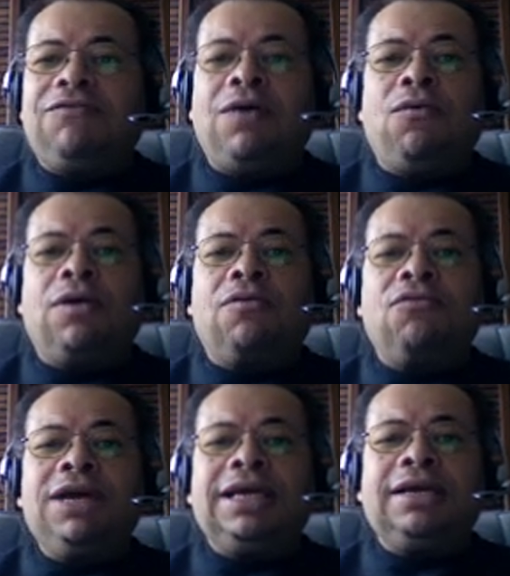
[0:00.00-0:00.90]
I want to
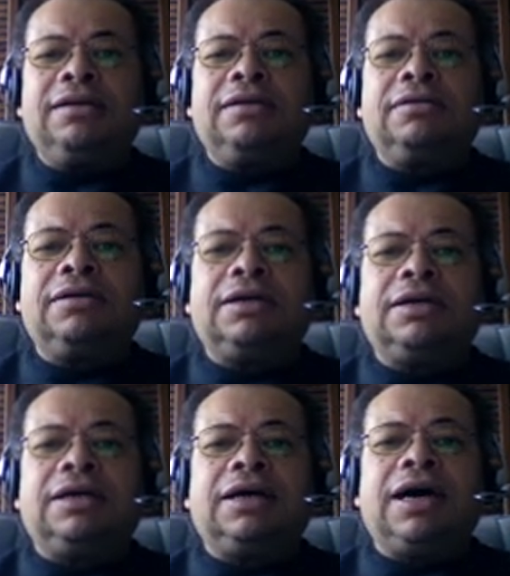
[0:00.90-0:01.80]
read it,
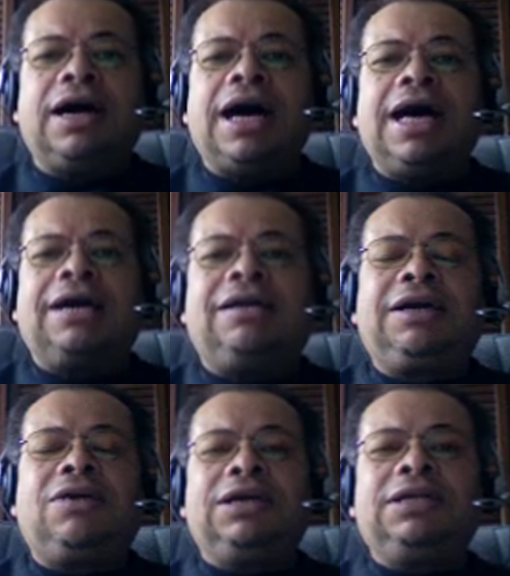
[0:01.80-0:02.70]
I
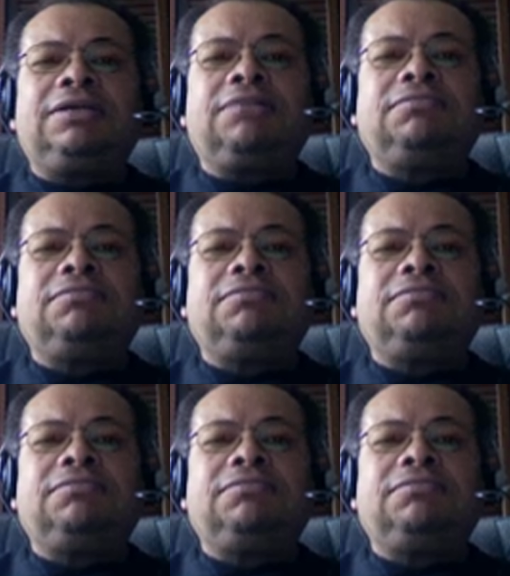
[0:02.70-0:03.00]
click on it.